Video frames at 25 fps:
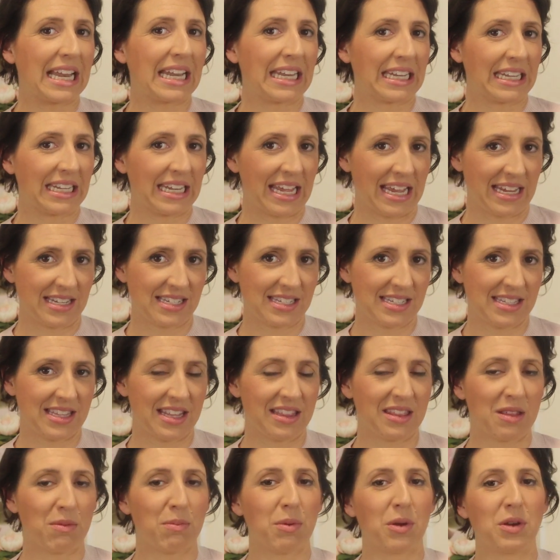less
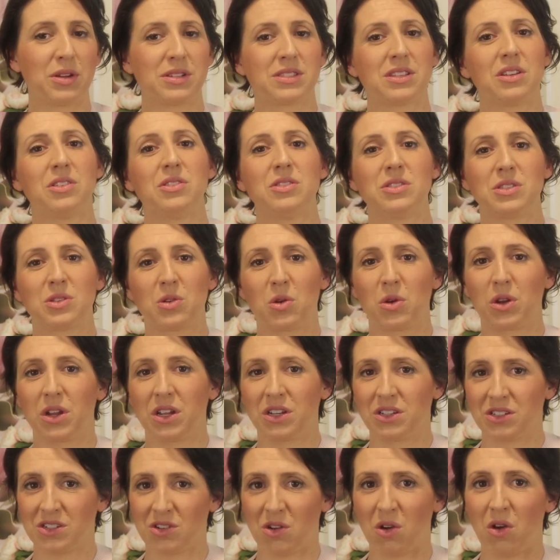than the person who's got
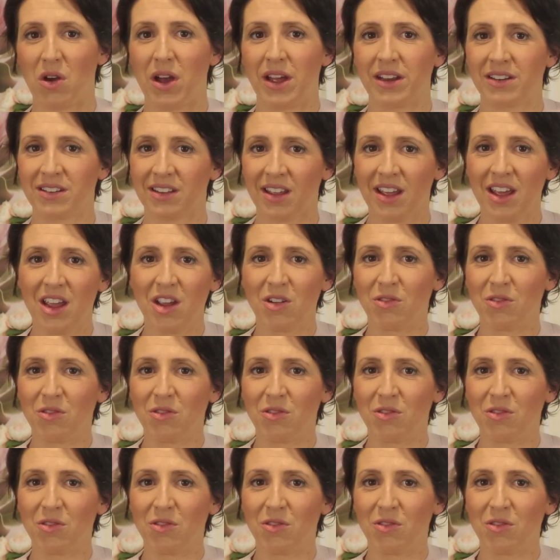a tight,